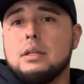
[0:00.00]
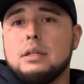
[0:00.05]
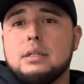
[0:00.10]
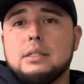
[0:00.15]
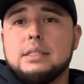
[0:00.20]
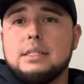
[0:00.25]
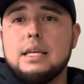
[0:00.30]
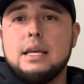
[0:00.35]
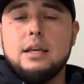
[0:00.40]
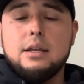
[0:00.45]

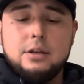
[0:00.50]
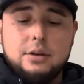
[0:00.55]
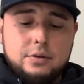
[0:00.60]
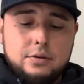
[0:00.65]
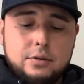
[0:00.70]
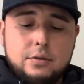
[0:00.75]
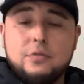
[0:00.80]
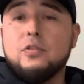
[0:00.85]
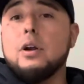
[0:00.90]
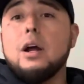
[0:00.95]
say
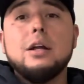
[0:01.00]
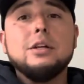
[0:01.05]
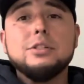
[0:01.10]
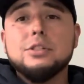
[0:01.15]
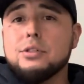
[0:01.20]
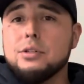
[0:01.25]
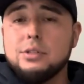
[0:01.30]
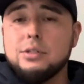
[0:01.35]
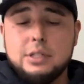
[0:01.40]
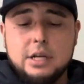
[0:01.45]
you forgot your
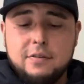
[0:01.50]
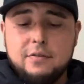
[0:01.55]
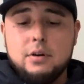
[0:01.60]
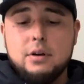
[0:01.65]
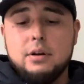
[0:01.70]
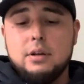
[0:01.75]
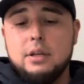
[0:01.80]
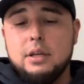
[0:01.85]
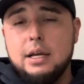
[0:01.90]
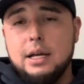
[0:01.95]

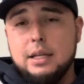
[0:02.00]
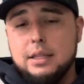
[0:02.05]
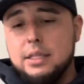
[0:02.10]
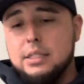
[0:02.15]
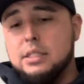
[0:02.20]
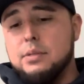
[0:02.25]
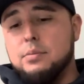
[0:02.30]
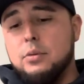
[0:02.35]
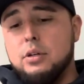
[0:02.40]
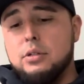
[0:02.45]
screwdriver. You got
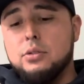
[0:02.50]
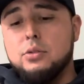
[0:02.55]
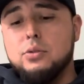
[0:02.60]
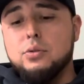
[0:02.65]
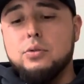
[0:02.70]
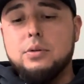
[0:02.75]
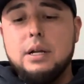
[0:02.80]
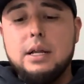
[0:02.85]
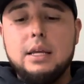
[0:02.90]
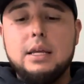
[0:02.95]
this small
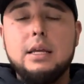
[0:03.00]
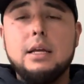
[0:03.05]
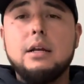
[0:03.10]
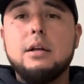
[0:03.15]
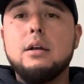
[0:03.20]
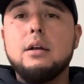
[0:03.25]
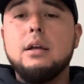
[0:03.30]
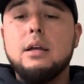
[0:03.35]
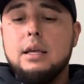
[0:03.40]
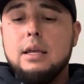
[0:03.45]
tool right
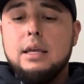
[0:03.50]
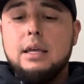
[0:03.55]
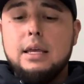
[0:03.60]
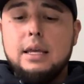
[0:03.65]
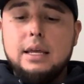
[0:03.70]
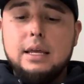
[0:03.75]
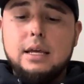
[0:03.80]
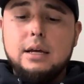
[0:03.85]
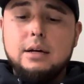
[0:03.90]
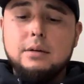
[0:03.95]
here.
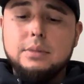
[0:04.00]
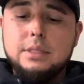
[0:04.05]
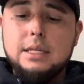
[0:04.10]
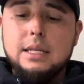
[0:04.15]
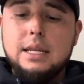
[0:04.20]
It comes in